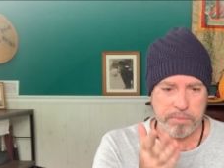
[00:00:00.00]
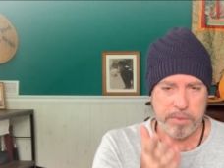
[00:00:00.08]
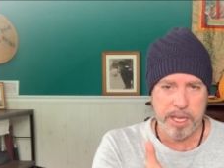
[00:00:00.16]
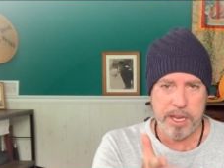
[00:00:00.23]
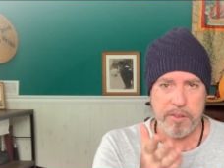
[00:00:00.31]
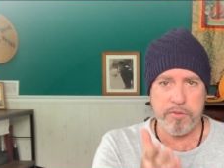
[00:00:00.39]

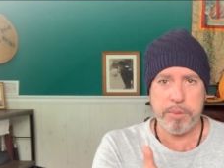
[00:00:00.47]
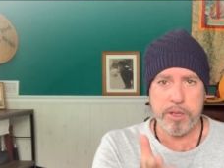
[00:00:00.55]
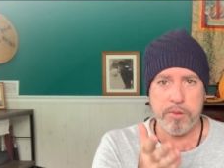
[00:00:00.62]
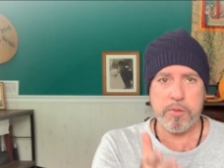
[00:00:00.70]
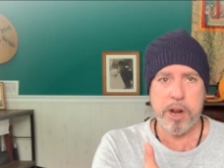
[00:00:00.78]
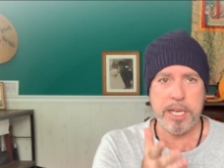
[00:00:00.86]
They've
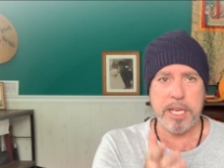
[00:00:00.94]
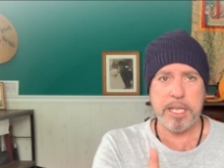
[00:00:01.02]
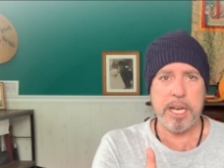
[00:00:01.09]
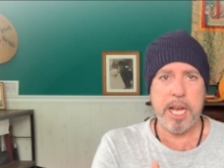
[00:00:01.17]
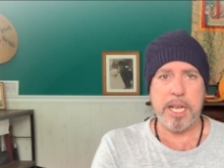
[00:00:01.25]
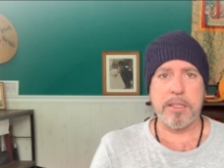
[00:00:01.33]
been
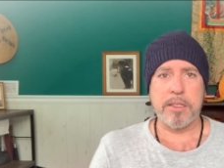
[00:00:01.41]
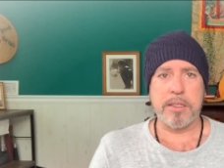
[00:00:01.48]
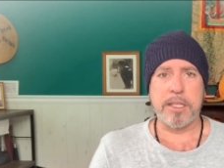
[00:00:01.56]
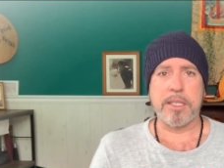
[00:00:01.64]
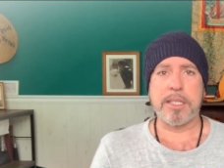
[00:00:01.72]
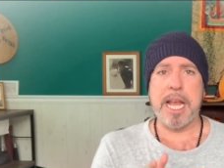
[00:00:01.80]
recognized,
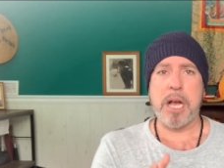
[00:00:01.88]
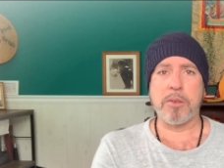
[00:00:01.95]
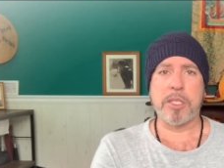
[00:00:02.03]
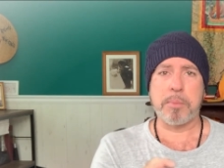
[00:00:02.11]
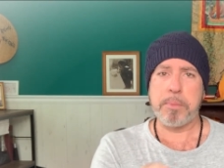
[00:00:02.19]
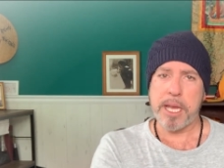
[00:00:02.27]
and it's now
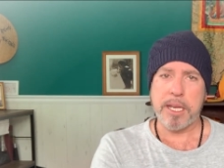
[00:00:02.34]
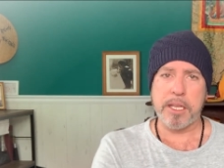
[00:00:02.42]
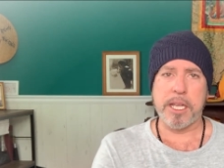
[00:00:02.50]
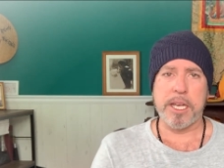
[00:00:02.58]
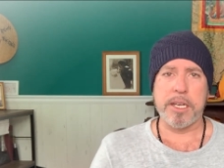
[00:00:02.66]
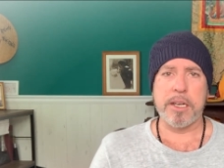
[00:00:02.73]

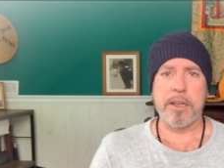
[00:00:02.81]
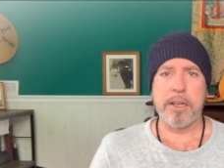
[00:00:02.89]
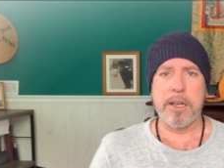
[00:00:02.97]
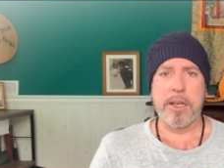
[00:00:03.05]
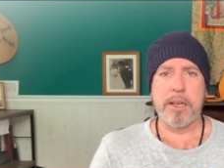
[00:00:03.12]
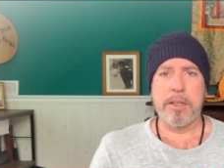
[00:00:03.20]
speculated
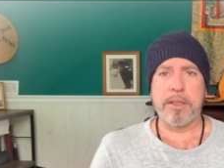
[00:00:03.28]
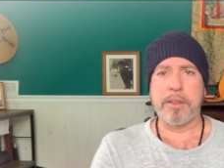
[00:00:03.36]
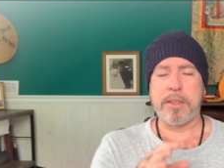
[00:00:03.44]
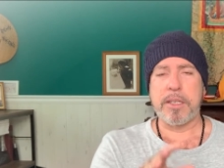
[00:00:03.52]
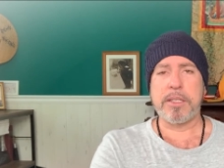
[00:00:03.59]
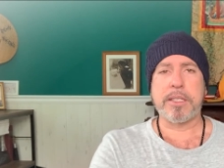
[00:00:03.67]

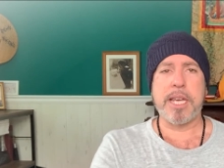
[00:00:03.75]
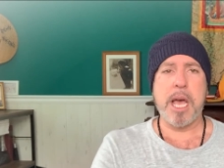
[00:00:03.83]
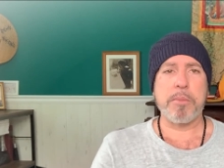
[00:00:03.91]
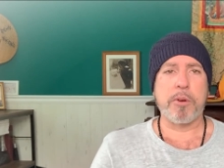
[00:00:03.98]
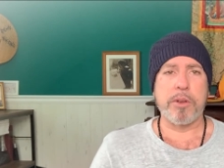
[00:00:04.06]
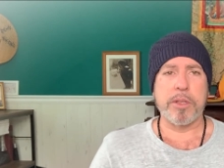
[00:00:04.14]
that these
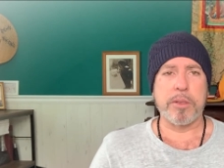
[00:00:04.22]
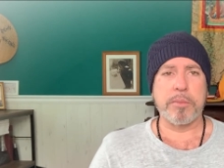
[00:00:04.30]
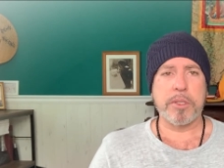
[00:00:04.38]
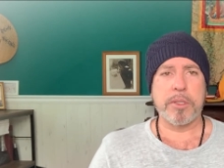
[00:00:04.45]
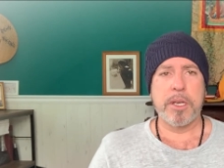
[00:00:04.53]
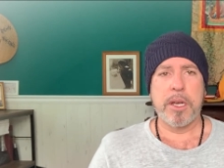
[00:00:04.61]
gamma
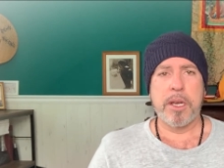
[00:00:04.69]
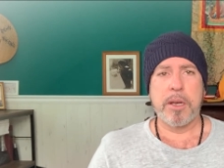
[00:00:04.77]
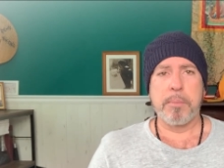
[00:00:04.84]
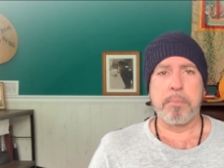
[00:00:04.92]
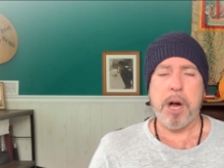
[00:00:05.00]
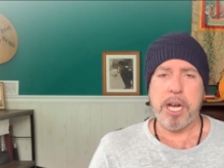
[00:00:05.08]
rhythms
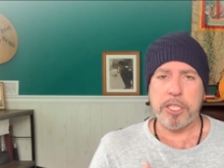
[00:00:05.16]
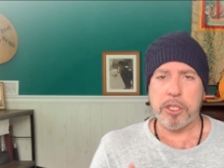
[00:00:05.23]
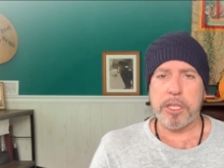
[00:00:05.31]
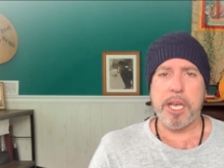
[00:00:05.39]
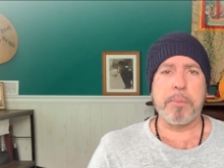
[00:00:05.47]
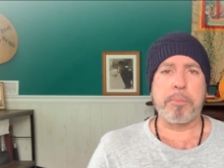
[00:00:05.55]

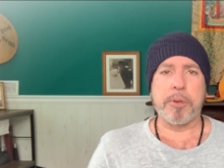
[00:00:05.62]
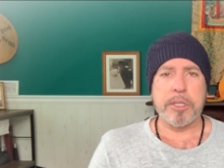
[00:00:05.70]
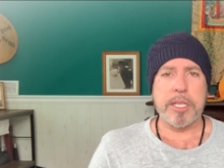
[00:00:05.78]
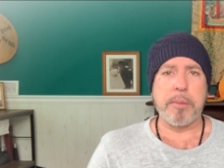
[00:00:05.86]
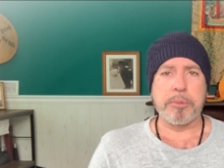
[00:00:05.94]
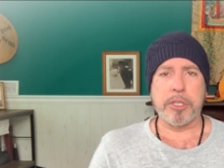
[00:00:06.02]
modulate
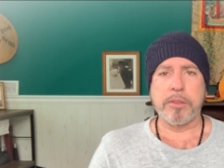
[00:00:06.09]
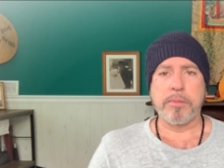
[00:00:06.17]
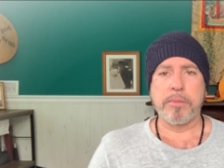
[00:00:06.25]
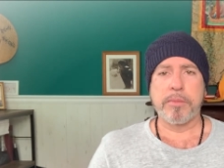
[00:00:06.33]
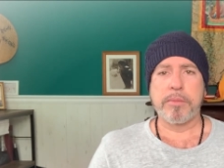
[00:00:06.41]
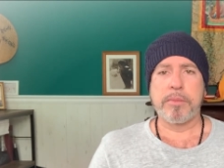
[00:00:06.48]
perception
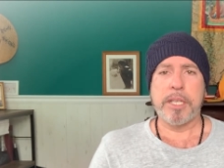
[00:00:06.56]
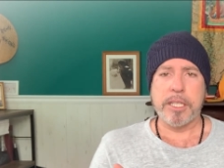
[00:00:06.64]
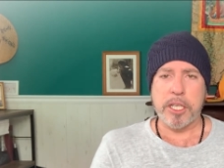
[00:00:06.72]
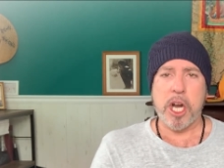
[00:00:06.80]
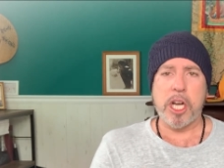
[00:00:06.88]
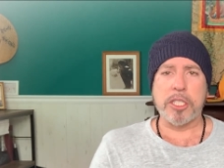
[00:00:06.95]

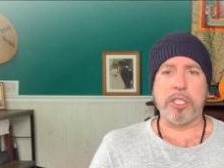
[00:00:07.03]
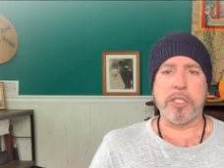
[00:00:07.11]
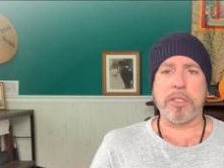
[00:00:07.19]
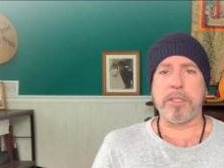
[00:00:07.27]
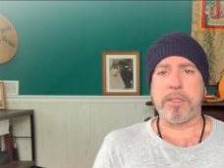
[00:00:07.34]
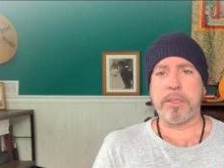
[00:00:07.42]
and
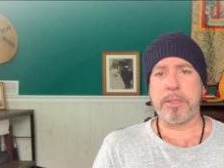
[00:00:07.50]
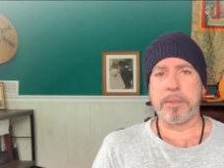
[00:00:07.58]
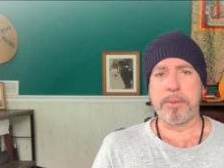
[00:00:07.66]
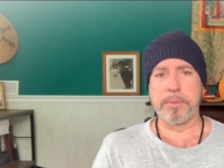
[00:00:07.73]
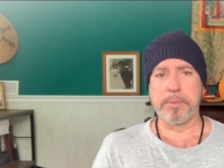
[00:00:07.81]
consciousness.